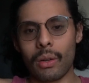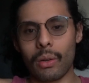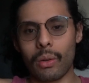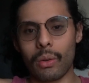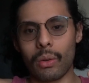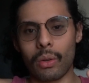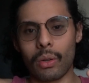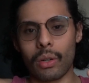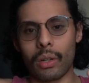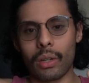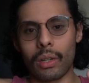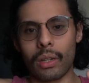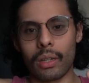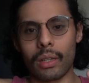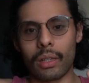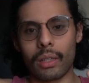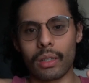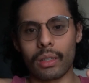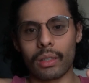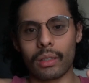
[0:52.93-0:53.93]

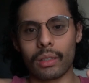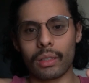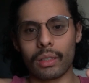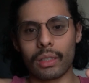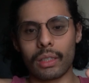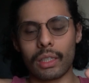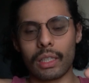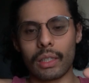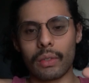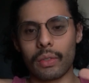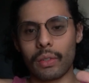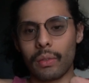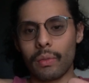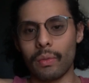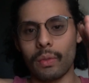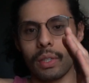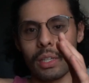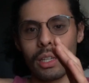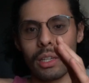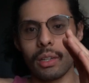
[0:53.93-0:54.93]
or
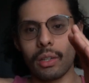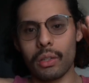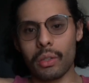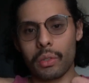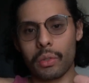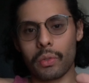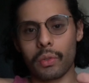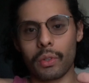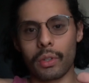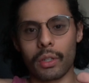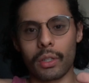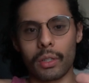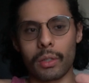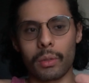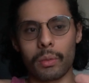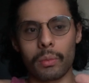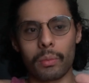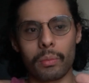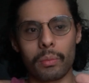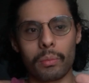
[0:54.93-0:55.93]
different videos
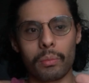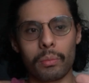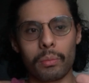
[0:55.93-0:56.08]
from